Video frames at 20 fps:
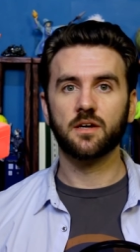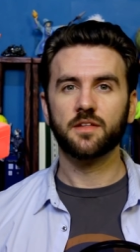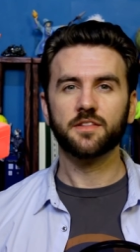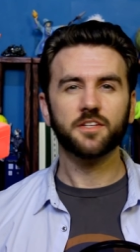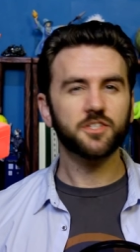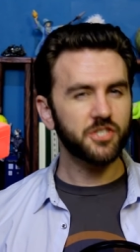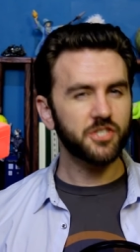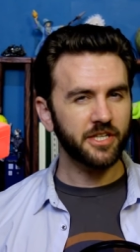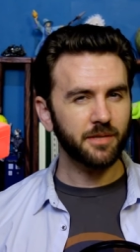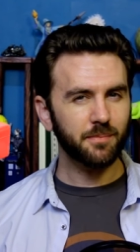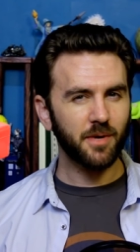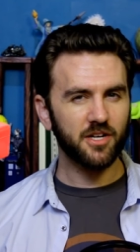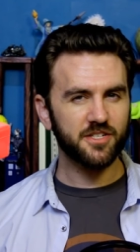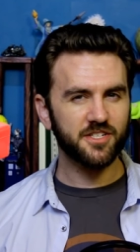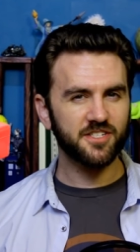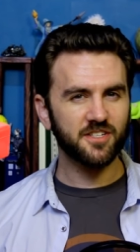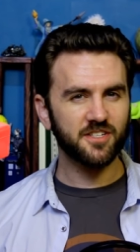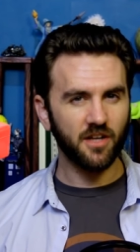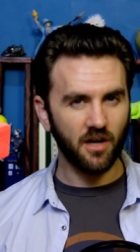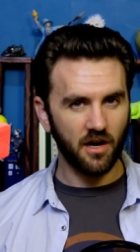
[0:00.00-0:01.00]
The Genie
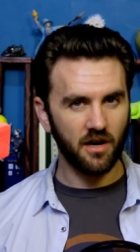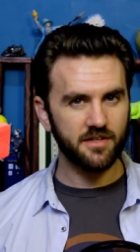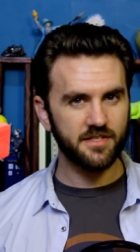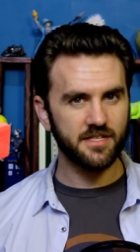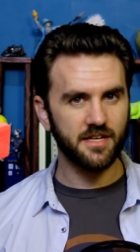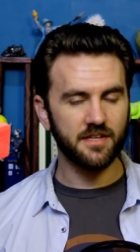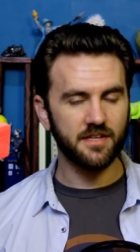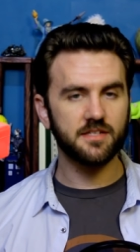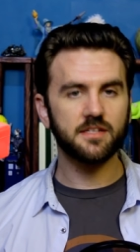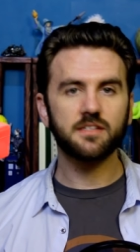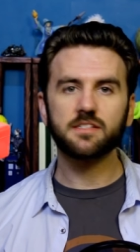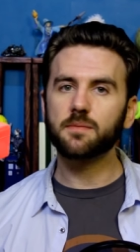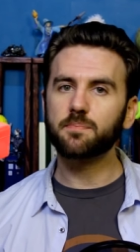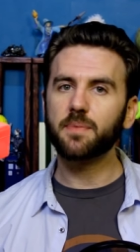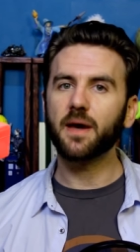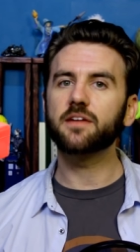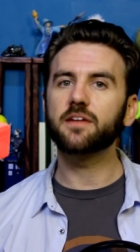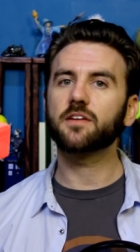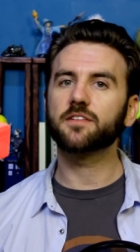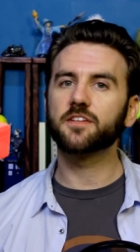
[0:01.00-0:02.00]
box's contents
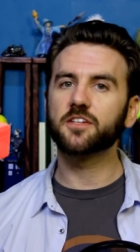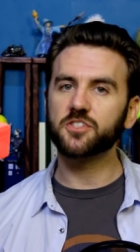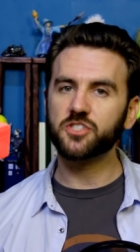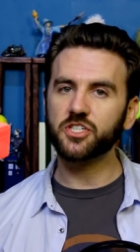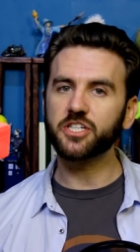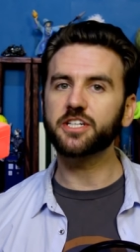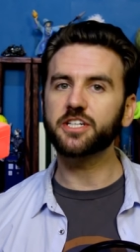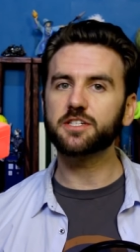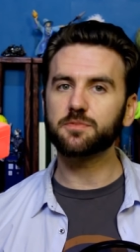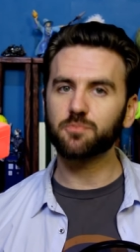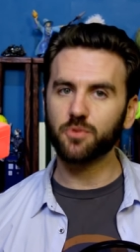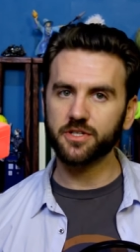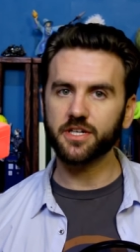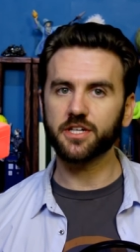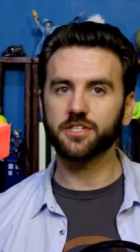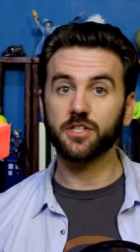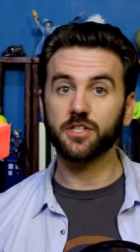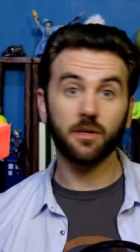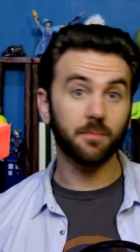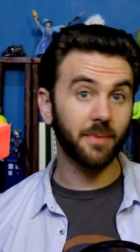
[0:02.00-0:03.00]
depend on the Genie's
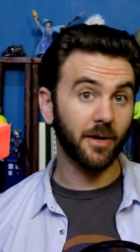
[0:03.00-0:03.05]
prediction